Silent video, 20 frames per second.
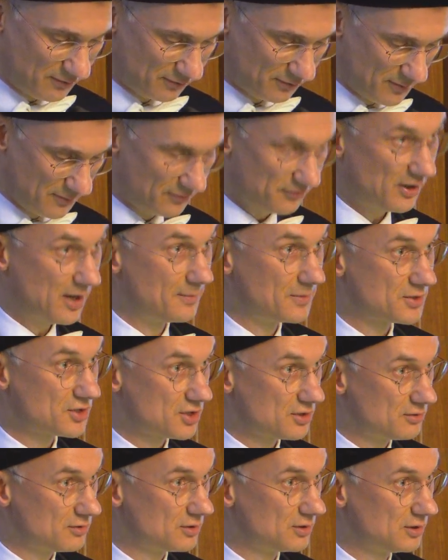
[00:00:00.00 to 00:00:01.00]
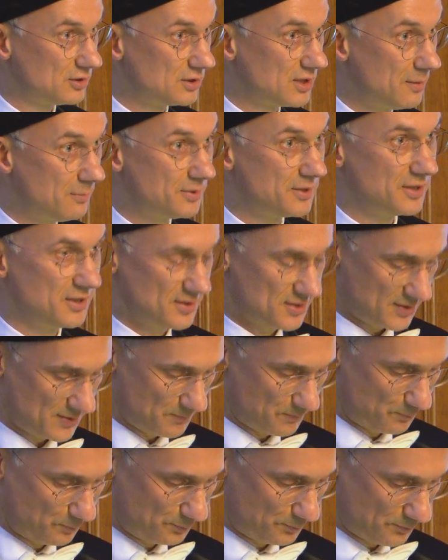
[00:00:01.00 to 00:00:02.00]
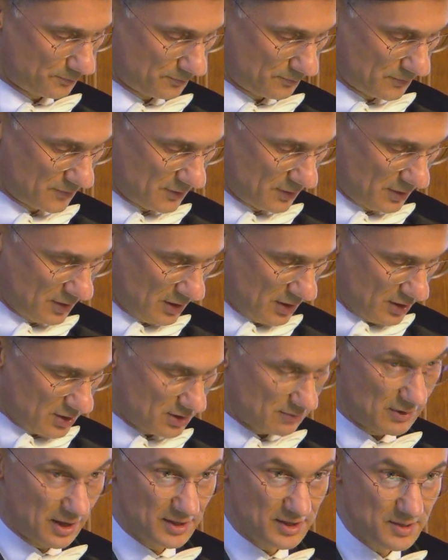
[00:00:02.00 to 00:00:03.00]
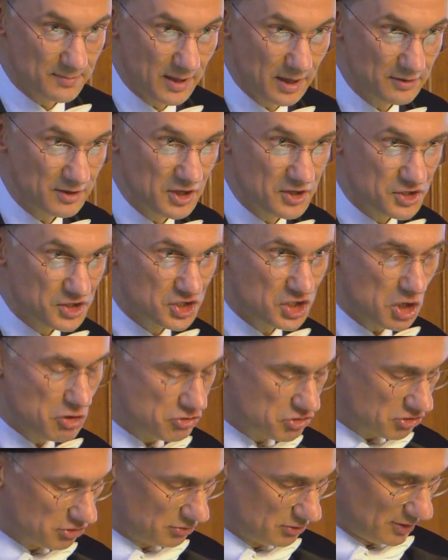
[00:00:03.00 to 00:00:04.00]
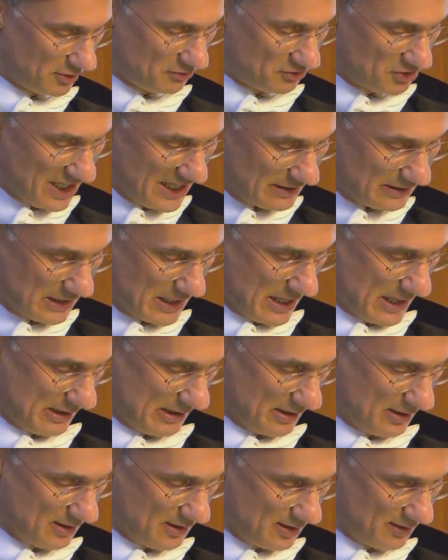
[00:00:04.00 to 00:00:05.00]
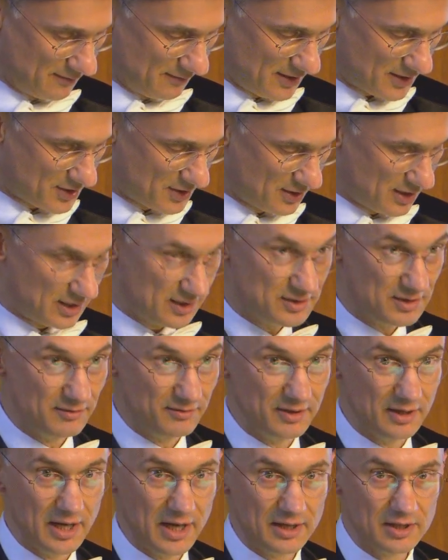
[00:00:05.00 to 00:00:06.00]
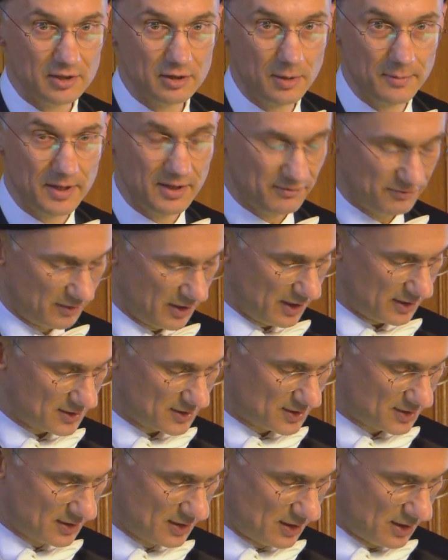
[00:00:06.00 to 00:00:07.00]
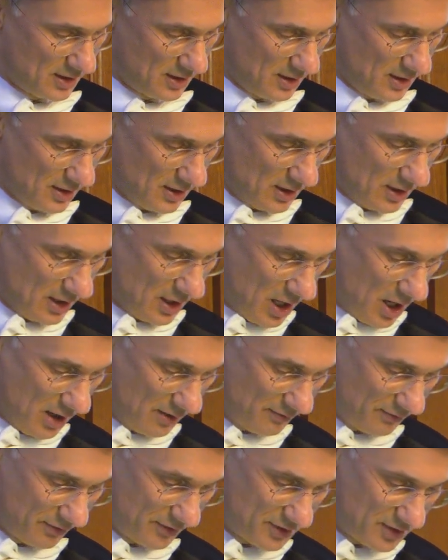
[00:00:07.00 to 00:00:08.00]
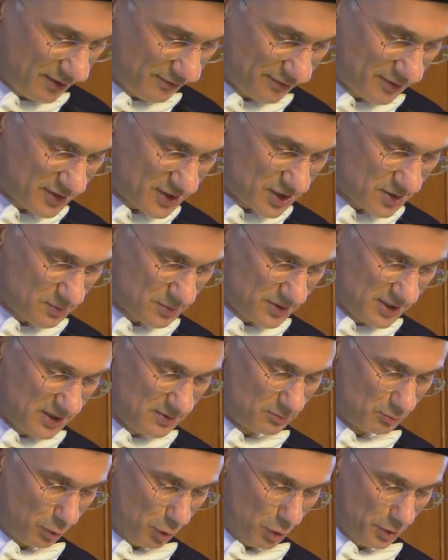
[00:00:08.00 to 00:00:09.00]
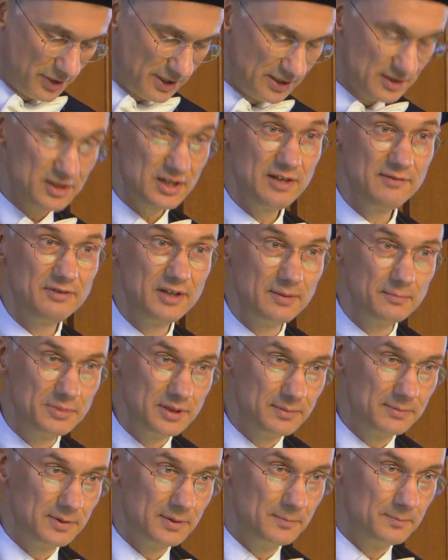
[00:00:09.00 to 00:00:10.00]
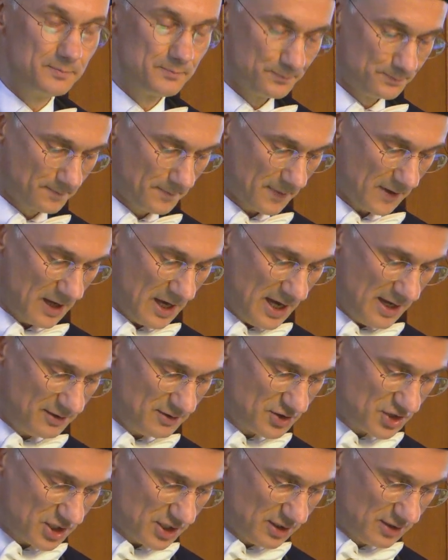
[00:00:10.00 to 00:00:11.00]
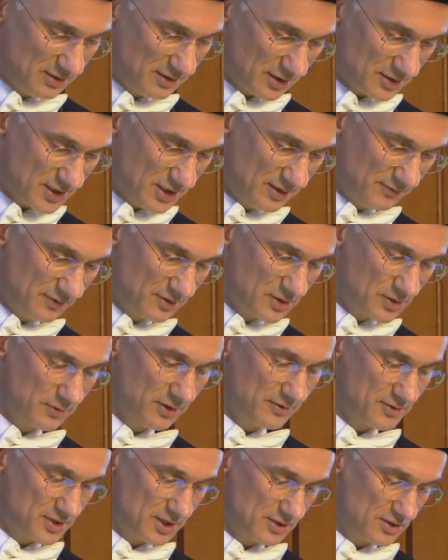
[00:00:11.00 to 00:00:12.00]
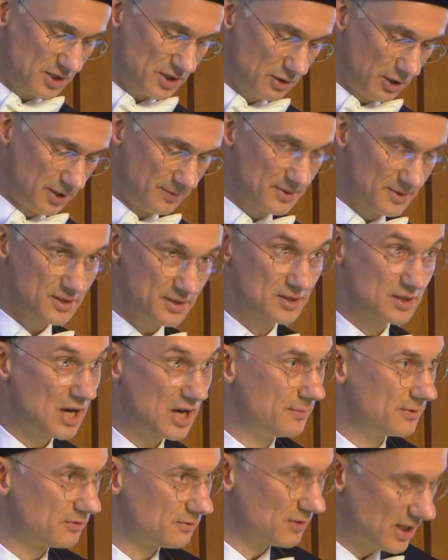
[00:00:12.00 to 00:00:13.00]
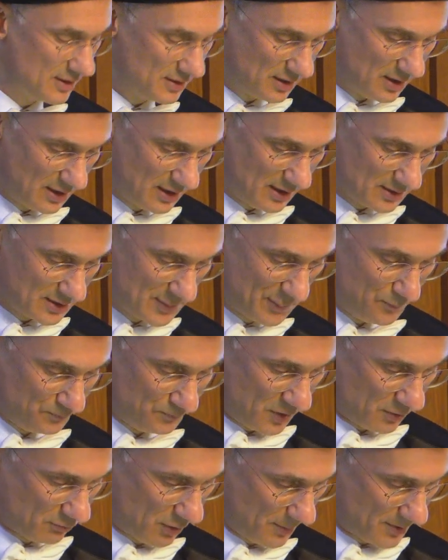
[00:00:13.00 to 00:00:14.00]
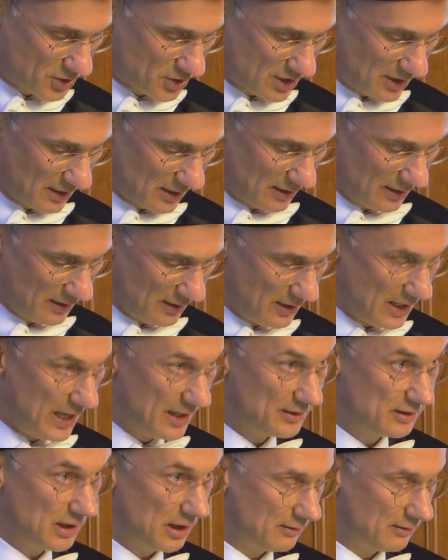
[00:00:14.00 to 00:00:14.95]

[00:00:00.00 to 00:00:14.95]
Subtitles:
from pharmaceutical companies. She writes about a social jet lag, investigating the economic effects of the differences between morning and evening people. And she conducts interviews with such economists as Carmen Reinhardt, Robert Schiller, and